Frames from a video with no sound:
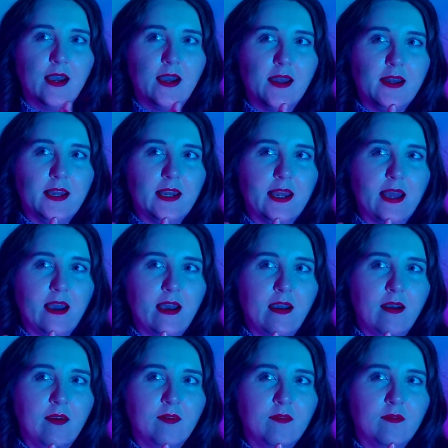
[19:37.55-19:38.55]
I didn't
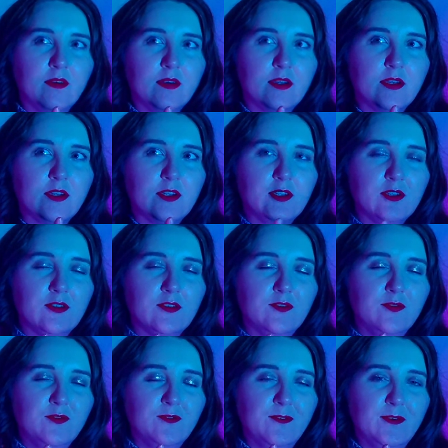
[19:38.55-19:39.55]
have
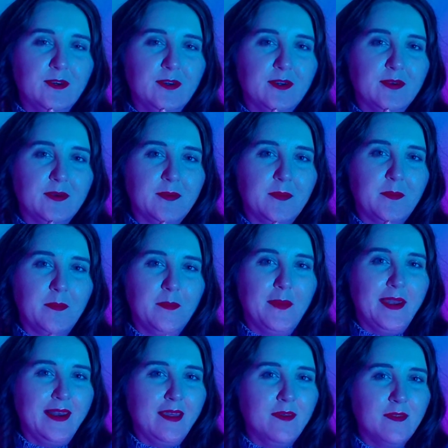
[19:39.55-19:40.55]
too
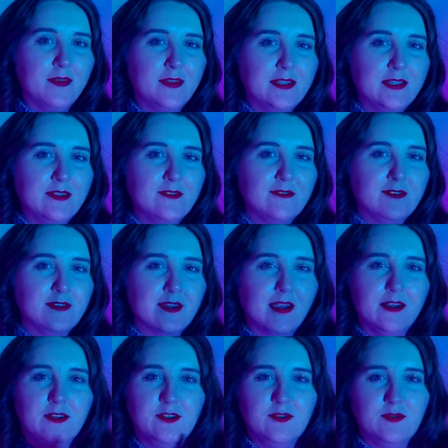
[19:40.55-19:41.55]
many this year to
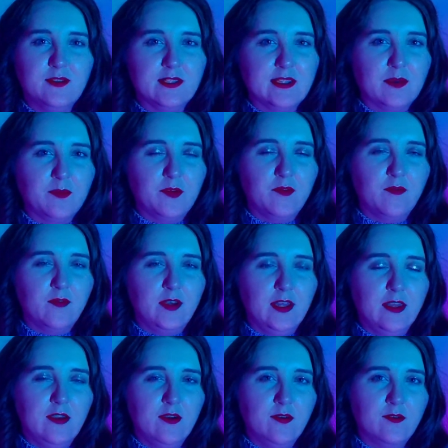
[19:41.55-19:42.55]
kind of do a separate
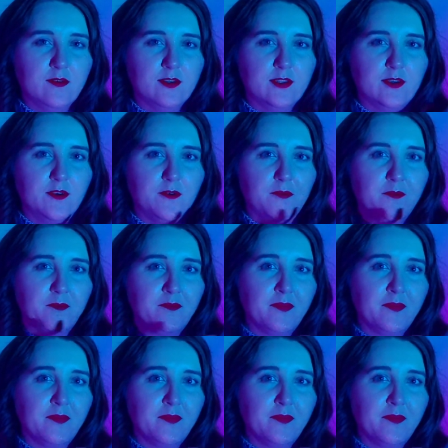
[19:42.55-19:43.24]
video, so